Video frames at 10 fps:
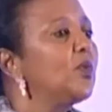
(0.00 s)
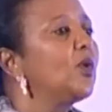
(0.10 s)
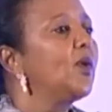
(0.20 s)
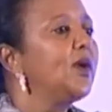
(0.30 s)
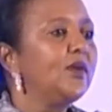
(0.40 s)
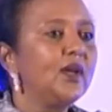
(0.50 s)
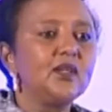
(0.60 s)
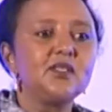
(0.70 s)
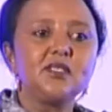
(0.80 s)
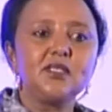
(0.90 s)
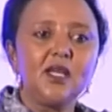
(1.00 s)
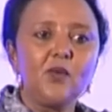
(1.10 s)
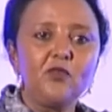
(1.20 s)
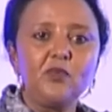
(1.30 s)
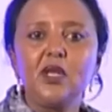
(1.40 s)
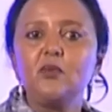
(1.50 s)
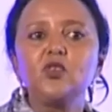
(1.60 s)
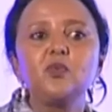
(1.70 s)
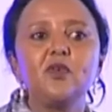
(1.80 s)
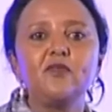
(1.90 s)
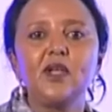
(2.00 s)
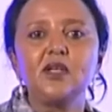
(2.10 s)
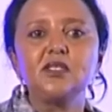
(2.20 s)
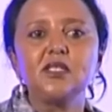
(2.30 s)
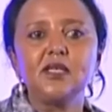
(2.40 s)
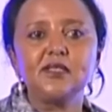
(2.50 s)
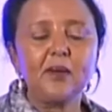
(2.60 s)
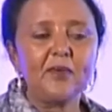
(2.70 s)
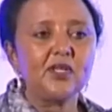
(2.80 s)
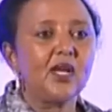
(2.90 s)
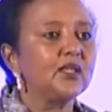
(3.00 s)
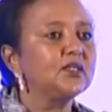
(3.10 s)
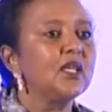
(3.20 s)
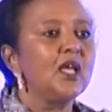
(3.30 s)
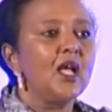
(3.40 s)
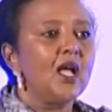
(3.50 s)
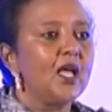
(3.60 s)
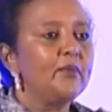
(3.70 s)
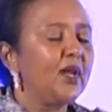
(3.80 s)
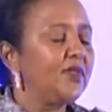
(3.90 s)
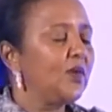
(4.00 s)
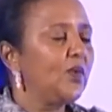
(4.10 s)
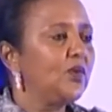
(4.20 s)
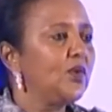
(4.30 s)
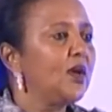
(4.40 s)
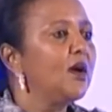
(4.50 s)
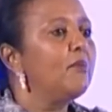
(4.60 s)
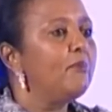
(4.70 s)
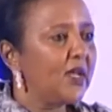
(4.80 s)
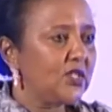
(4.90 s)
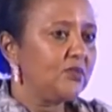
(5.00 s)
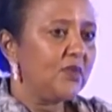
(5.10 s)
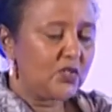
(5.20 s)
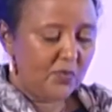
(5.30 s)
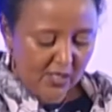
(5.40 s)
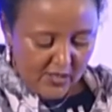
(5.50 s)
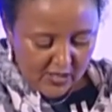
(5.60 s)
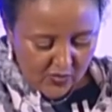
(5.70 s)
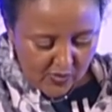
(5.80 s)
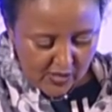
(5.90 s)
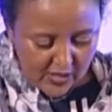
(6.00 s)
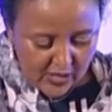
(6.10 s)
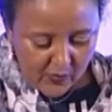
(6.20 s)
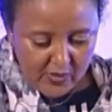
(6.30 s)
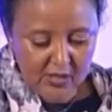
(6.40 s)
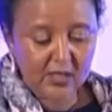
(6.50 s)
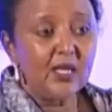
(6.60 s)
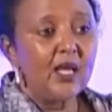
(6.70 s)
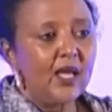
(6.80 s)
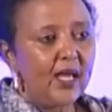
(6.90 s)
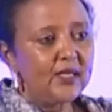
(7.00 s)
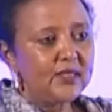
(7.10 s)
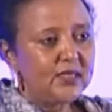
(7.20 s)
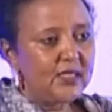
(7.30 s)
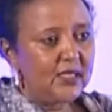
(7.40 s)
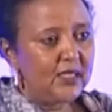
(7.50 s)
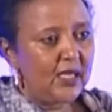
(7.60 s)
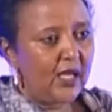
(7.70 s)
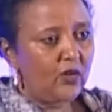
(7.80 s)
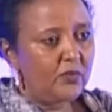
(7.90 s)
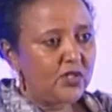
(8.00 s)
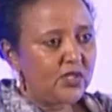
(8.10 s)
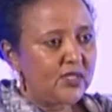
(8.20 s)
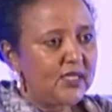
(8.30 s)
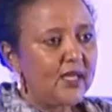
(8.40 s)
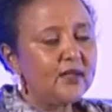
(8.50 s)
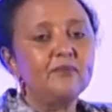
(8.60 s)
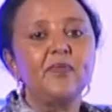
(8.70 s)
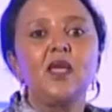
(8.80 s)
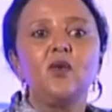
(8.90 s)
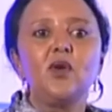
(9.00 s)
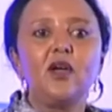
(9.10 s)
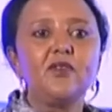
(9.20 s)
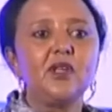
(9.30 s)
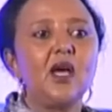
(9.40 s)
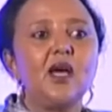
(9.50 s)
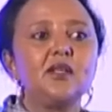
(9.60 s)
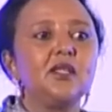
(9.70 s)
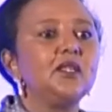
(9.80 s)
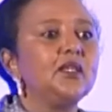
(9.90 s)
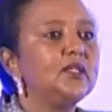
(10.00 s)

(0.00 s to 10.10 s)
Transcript: more coherent. We've been able to prevent some attacks, but I think we're doing much, much better than we did. As the High Commissioner said, we haven't had any